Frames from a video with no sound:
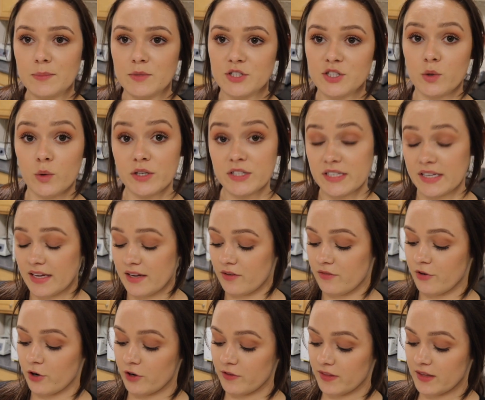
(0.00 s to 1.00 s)
I'm just going to
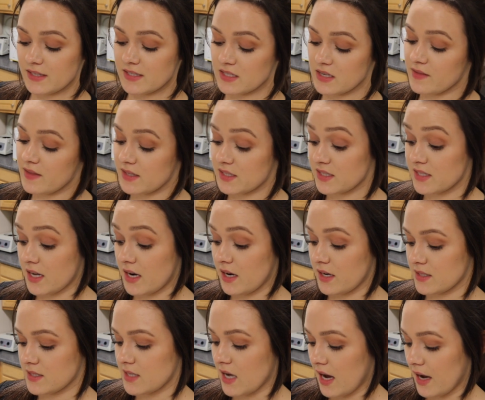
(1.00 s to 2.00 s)
invert this and then set it
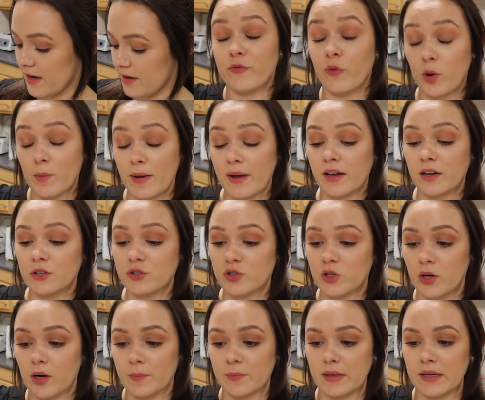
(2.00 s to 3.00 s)
aside. For my
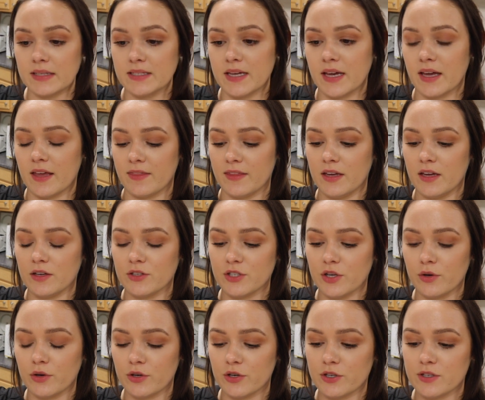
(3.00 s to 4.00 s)
control, I'm gonna take the
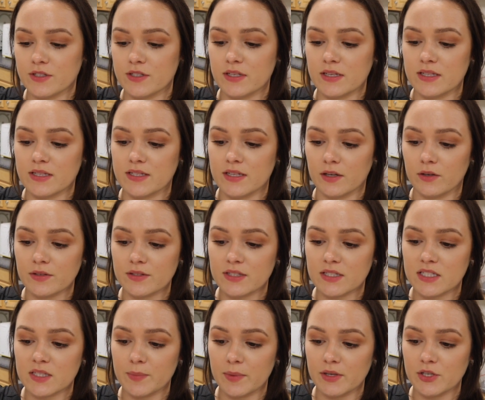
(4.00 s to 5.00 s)
donor's cell
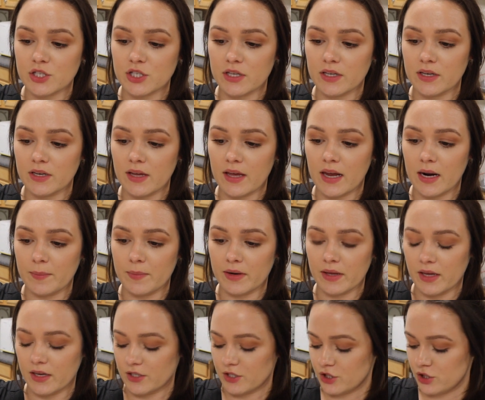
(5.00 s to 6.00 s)
suspension and I'm gonna
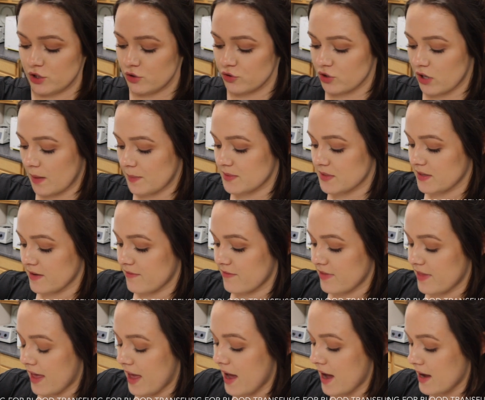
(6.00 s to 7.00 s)
get 2 drops of
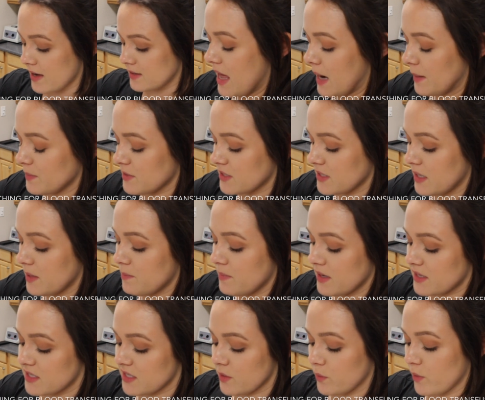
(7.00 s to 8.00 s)
that. And I'm just gonna
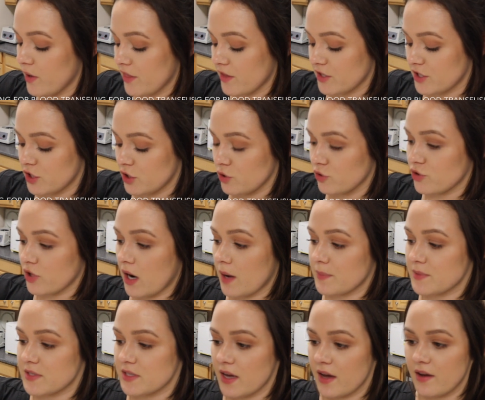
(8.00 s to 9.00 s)
mix it with 2
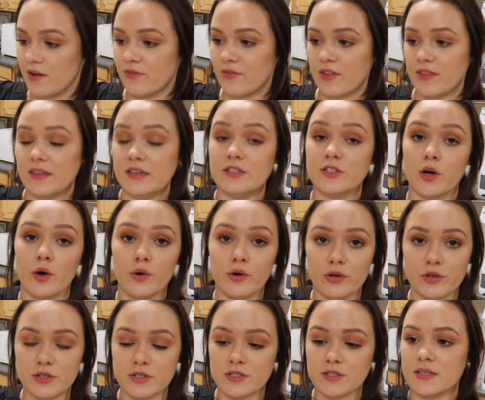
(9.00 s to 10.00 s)
drops of the
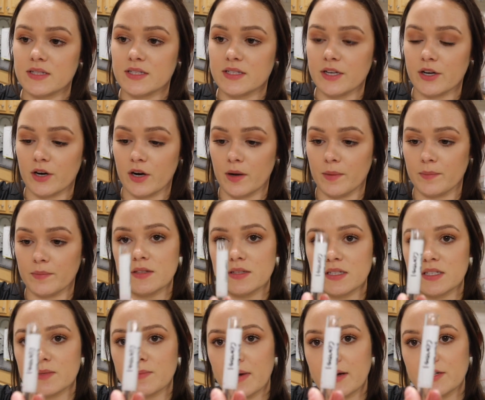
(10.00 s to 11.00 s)
donor's serum.
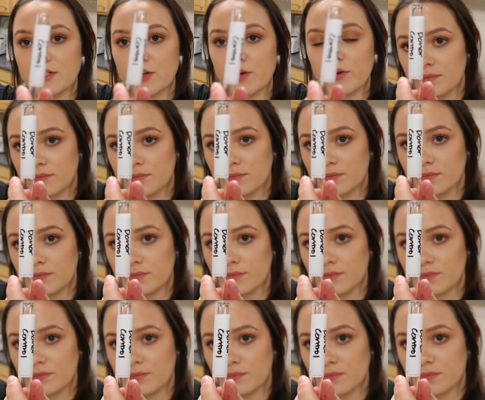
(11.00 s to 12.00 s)
This is my donor
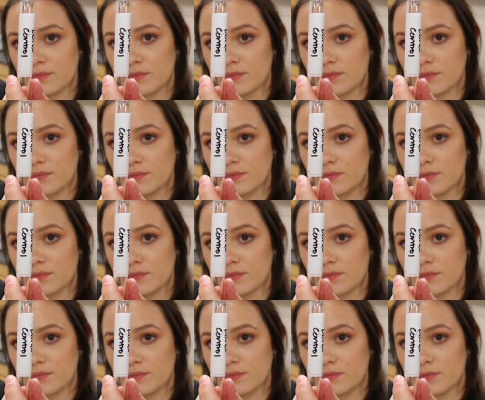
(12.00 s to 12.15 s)
control.